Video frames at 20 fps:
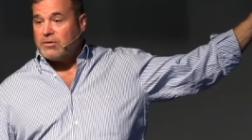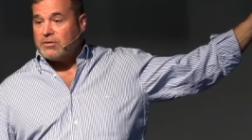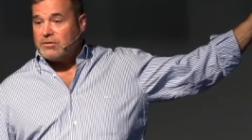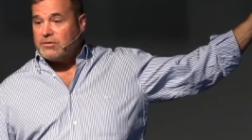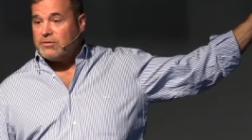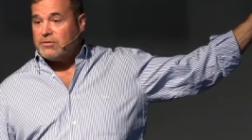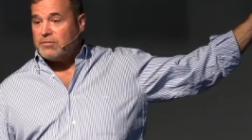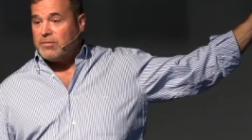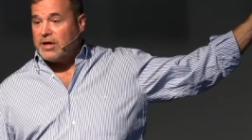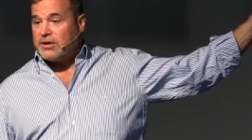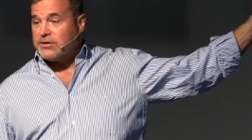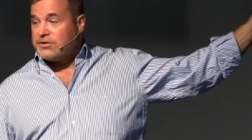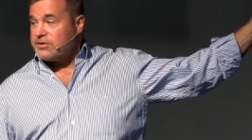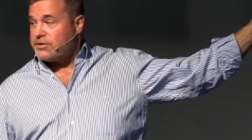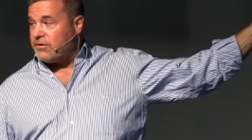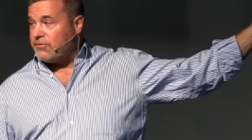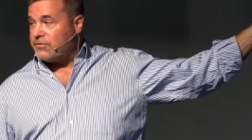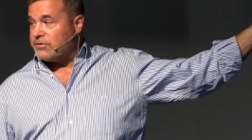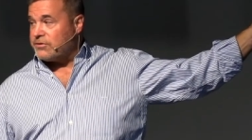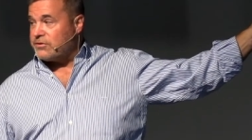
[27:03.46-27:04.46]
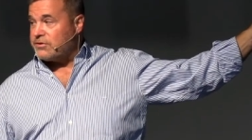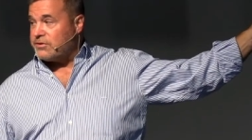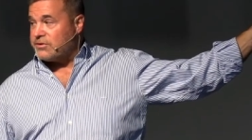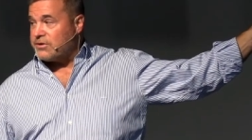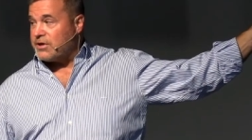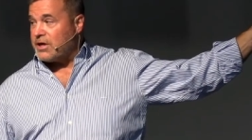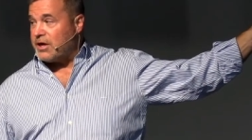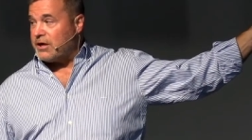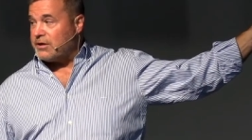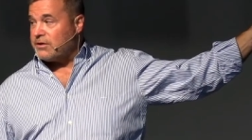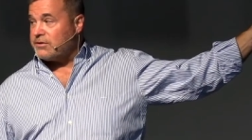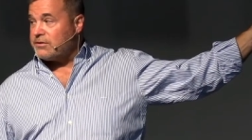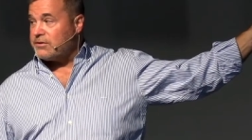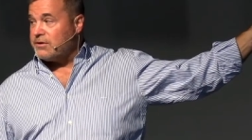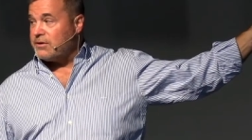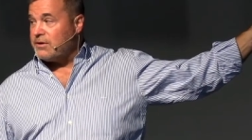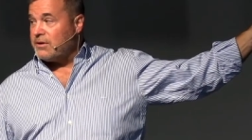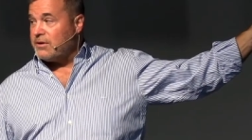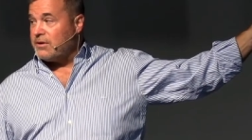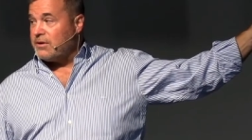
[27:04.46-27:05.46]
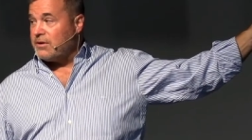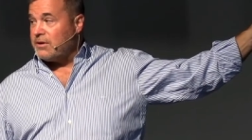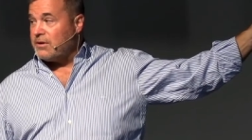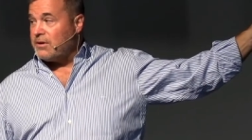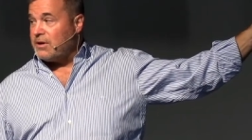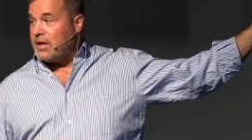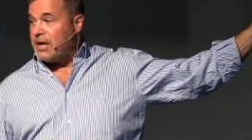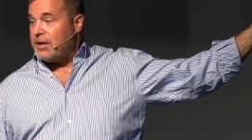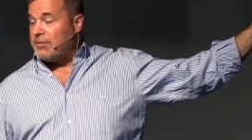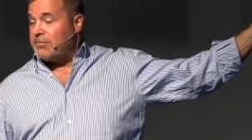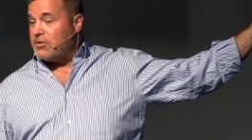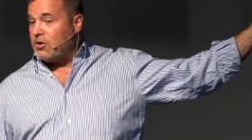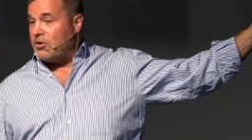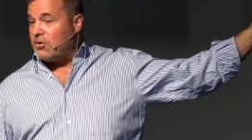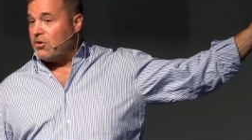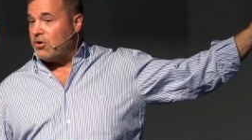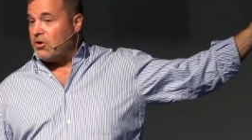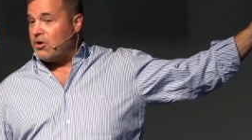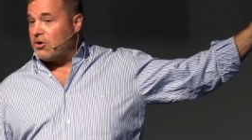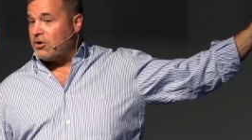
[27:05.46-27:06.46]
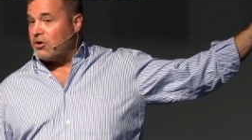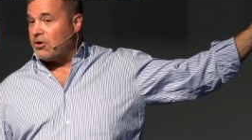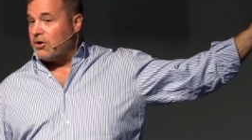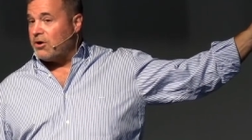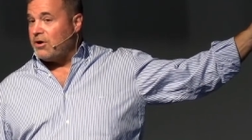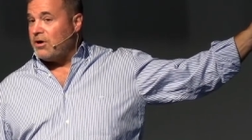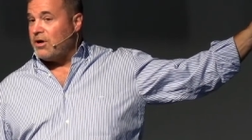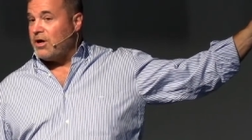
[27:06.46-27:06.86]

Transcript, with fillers: to my selfish desires. I'm no longer